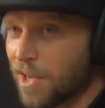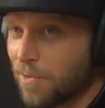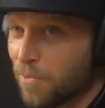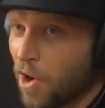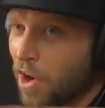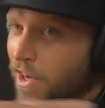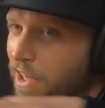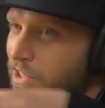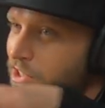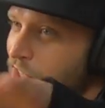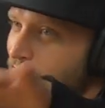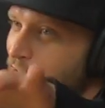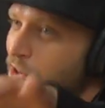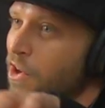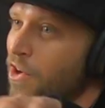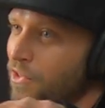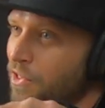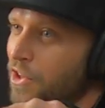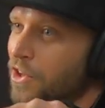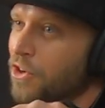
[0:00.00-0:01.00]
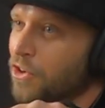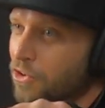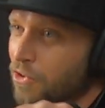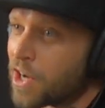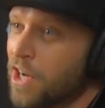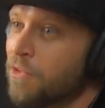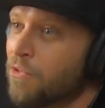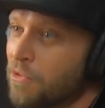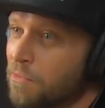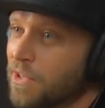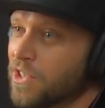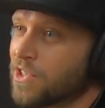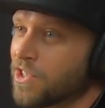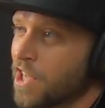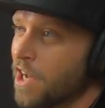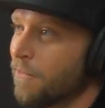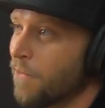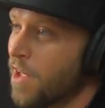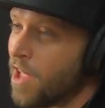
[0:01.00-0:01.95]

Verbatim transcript: They walk into their own little green room and stuff.